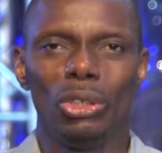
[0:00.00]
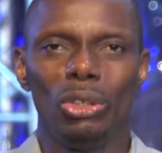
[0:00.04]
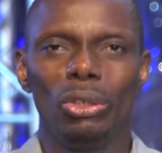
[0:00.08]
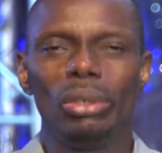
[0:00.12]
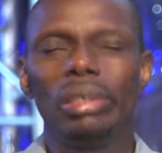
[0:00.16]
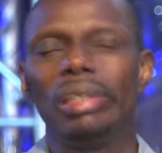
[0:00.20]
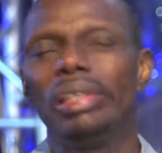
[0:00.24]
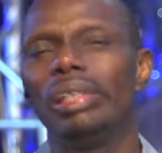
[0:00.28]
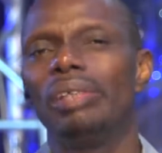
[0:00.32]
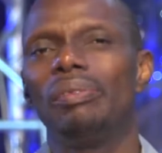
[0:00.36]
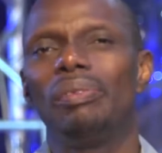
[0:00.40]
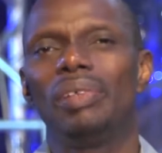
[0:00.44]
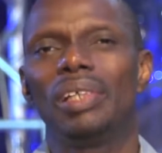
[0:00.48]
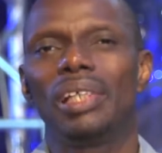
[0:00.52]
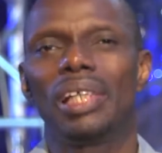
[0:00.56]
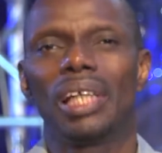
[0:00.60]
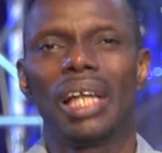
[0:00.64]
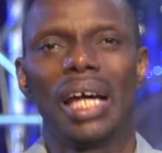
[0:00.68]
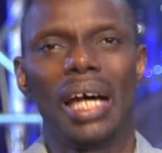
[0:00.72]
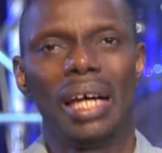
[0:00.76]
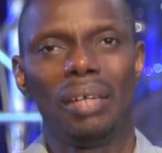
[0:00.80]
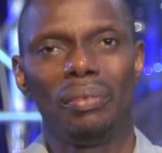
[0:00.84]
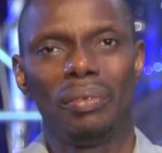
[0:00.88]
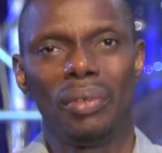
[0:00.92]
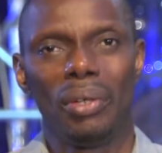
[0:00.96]
you're living
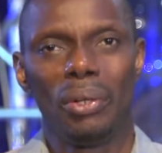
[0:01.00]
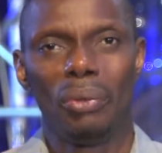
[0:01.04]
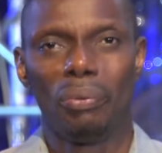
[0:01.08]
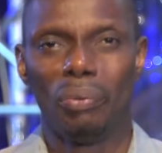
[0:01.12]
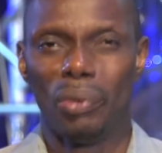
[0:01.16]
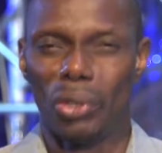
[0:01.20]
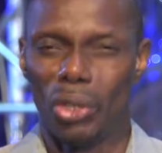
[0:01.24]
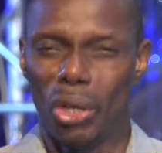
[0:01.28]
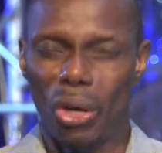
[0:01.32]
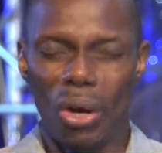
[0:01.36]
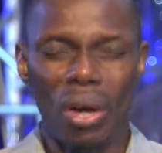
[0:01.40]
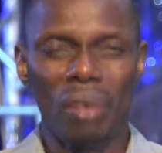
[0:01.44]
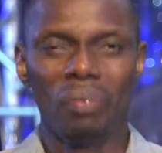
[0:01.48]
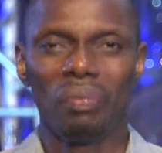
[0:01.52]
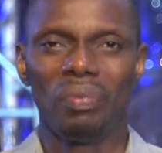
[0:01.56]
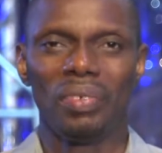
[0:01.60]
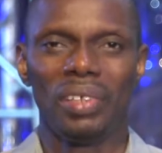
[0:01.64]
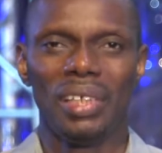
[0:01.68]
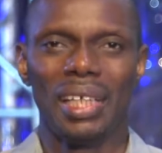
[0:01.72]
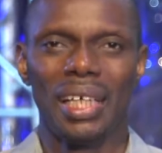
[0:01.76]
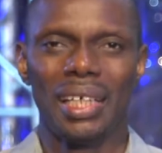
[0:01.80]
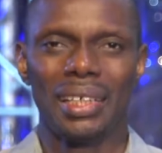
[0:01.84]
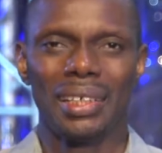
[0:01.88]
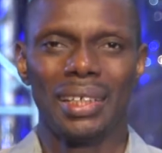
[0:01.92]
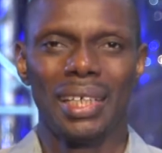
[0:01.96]
life with
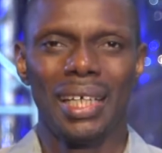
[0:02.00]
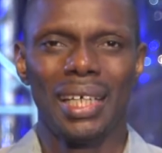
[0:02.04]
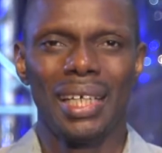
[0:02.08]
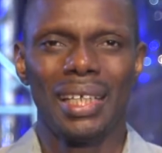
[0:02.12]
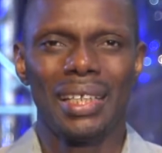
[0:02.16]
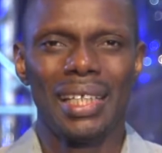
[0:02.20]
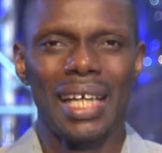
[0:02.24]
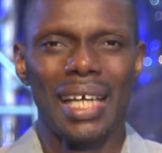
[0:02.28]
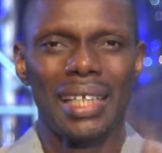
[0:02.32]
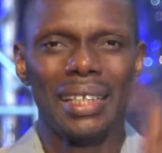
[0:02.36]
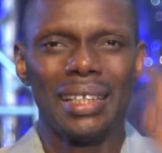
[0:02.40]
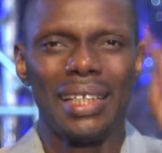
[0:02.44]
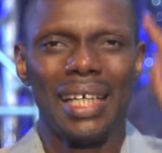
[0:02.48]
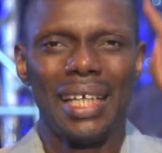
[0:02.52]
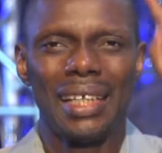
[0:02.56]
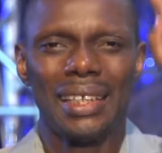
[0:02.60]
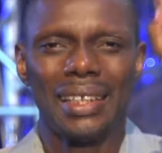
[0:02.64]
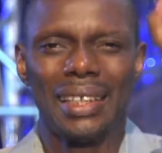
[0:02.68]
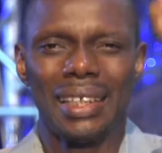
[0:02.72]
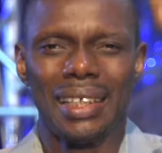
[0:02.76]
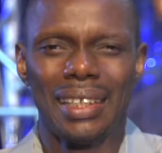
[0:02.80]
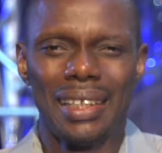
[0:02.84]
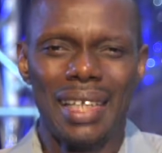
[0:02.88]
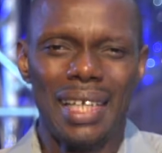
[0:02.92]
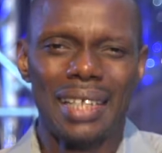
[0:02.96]
confidence that
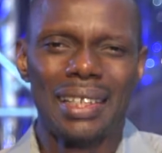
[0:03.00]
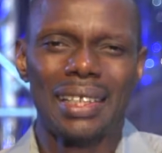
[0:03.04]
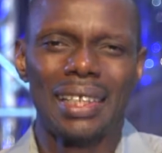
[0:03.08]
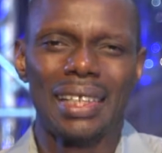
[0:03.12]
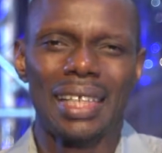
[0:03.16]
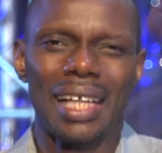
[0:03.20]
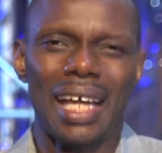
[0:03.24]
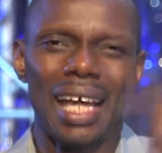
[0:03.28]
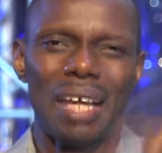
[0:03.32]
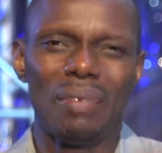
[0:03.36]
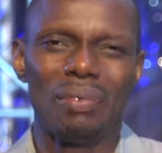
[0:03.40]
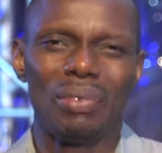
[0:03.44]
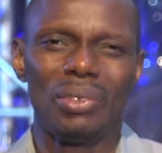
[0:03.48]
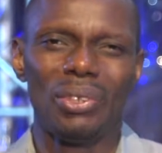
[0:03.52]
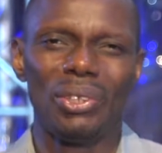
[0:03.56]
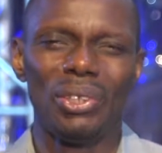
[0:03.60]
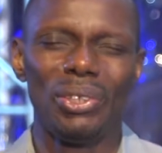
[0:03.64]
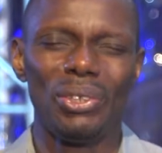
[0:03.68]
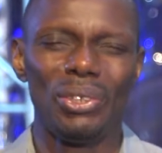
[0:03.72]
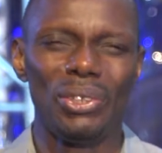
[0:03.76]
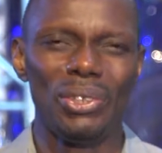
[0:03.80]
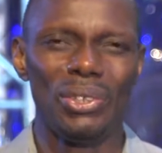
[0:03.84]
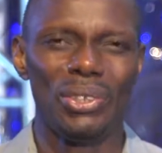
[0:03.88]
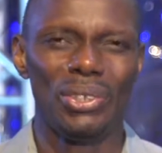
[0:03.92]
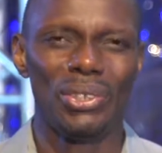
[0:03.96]
there's a greater life on
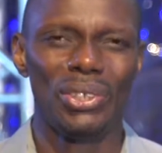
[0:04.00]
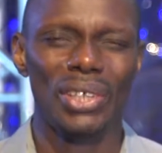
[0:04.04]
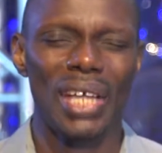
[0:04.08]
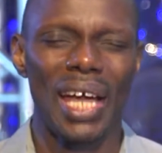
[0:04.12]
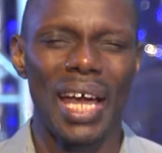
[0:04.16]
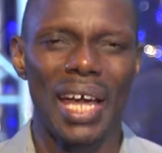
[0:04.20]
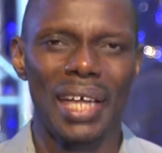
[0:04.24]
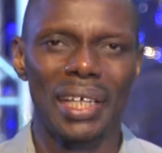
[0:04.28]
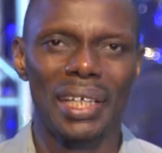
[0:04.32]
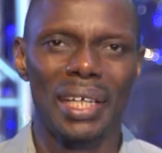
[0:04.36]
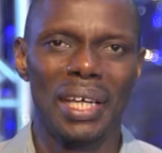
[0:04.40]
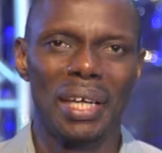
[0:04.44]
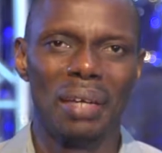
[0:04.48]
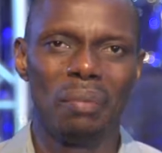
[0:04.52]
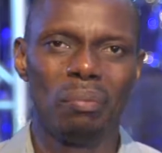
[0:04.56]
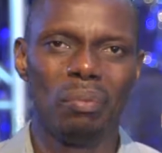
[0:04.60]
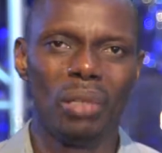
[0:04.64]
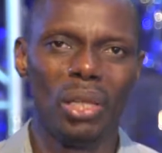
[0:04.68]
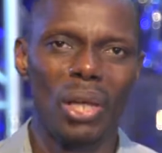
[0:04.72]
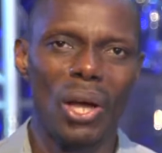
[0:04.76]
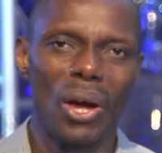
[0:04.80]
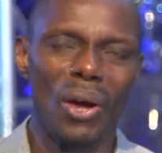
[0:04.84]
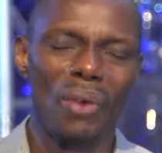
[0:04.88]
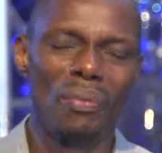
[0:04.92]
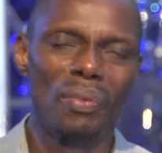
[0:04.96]
the other side
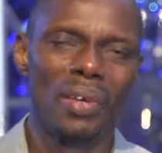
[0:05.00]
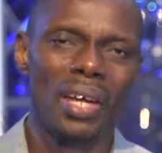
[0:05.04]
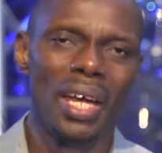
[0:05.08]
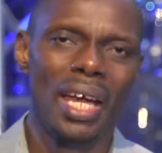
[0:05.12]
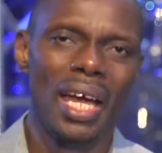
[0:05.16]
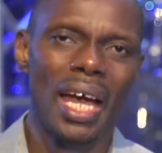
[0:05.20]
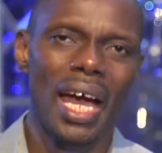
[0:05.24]
beloved